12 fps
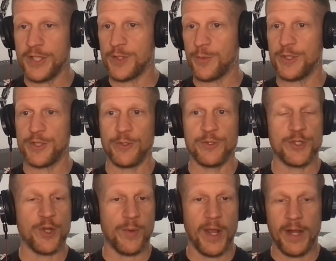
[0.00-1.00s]
That's the one students
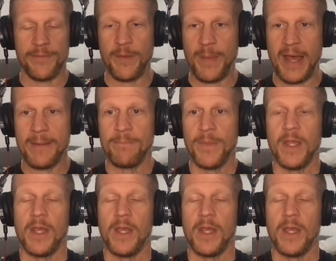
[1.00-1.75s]
know right off the bat.